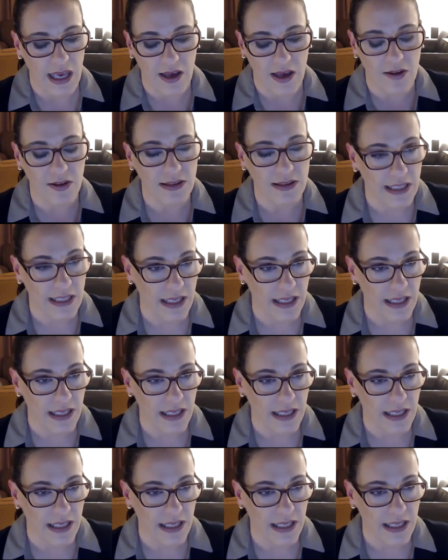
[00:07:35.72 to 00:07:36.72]
like
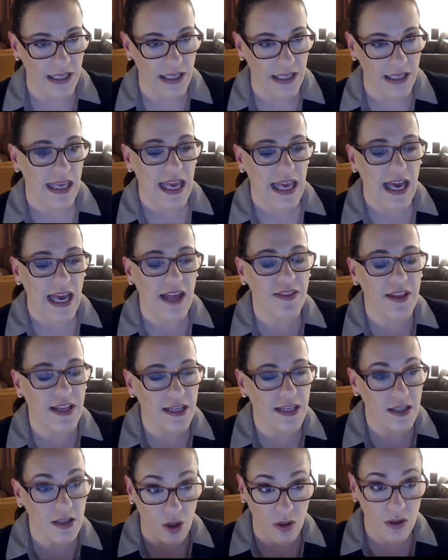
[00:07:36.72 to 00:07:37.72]
with like, and
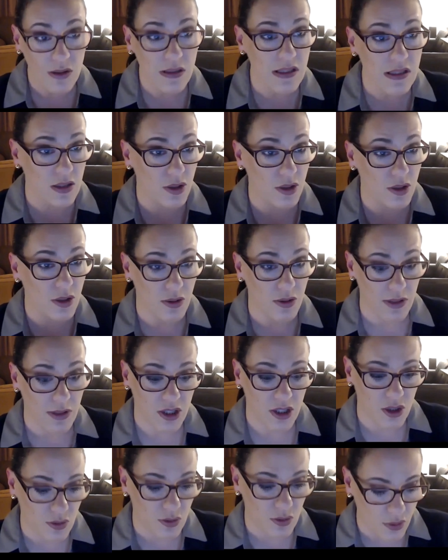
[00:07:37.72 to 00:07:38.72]
then also you need
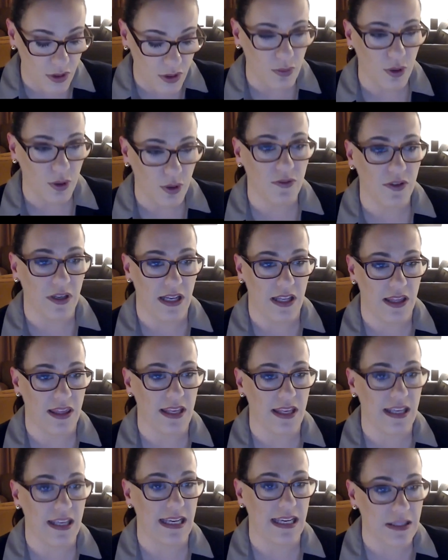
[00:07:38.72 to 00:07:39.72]
to remove
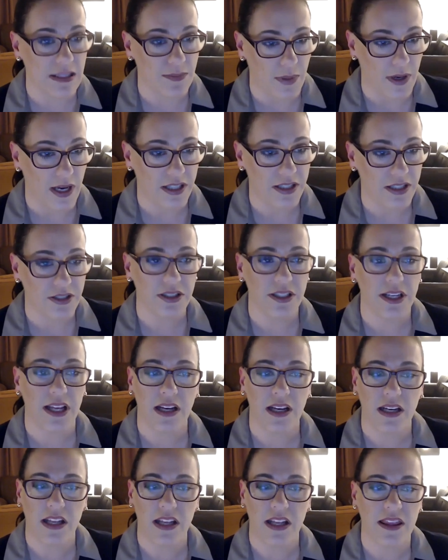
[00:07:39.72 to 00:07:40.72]
anything expired,
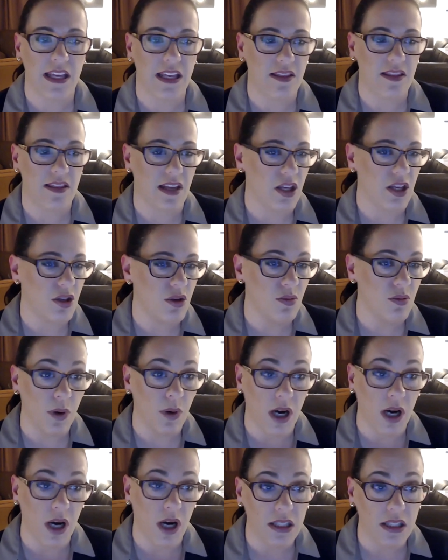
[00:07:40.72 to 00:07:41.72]
anything that you
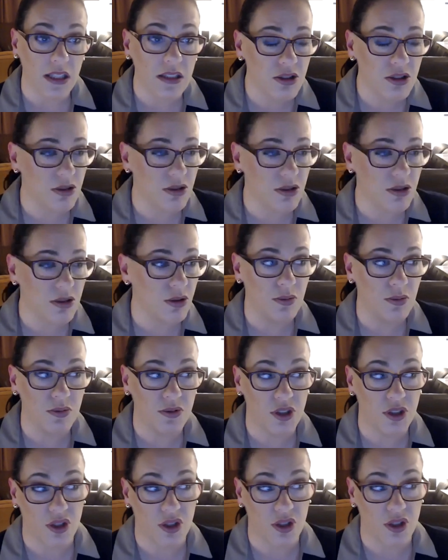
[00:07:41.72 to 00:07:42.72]
bought to
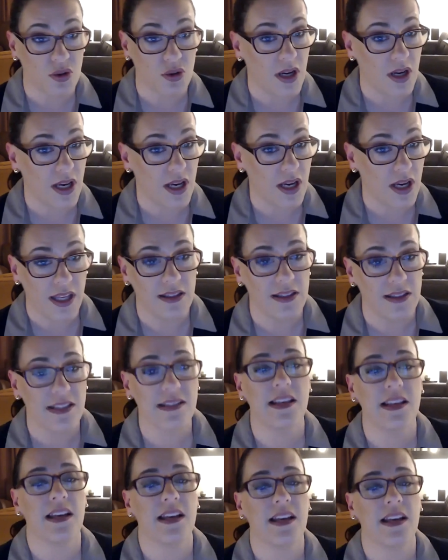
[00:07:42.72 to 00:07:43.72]
just try it and
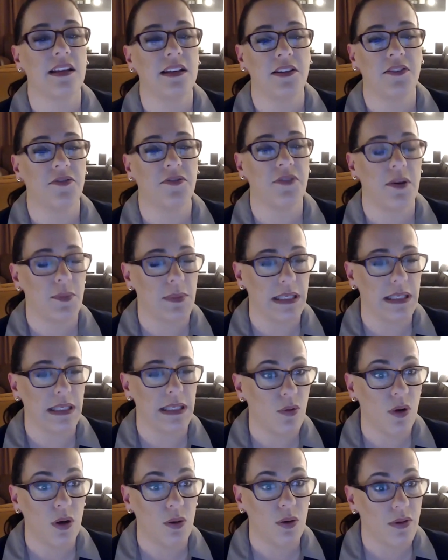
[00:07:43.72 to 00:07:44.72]
decided the family
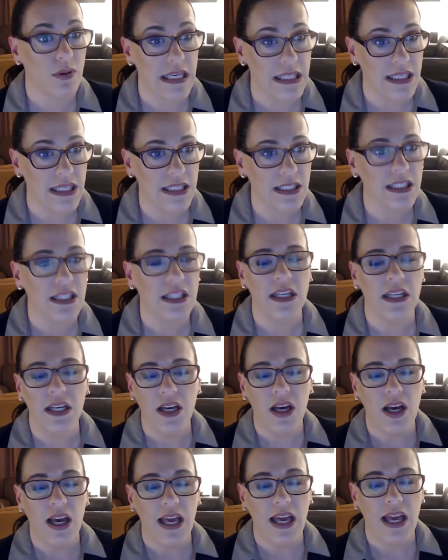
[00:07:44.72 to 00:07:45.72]
won't eat it,
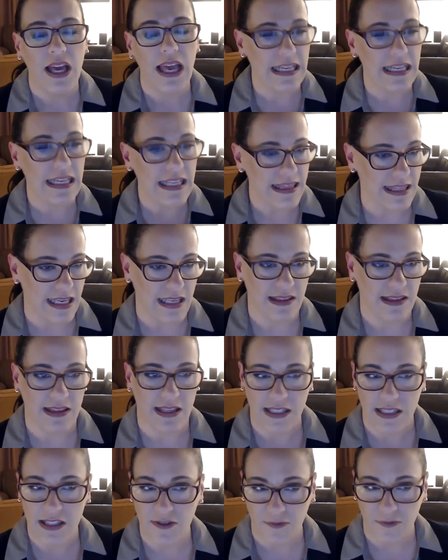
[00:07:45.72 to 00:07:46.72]
anything
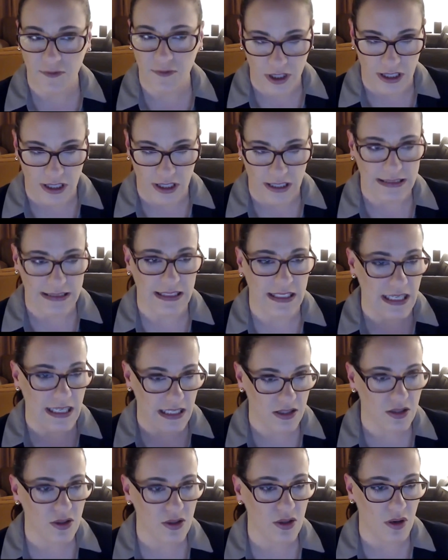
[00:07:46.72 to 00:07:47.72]
that is forgotten
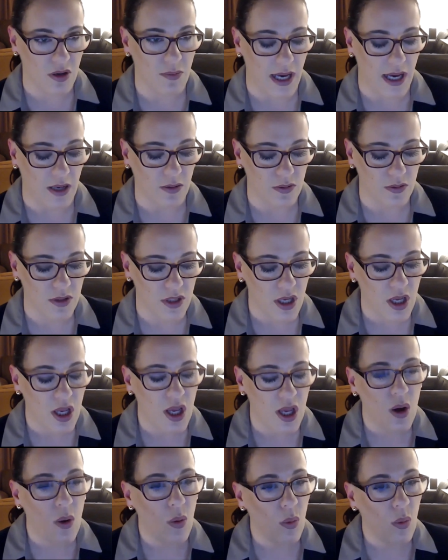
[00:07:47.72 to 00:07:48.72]
needs to come out.
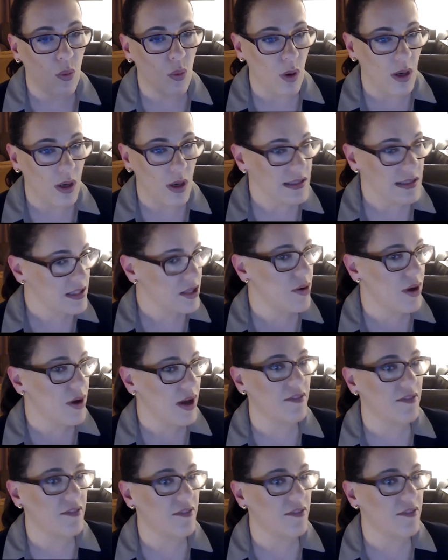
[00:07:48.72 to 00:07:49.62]
Once you have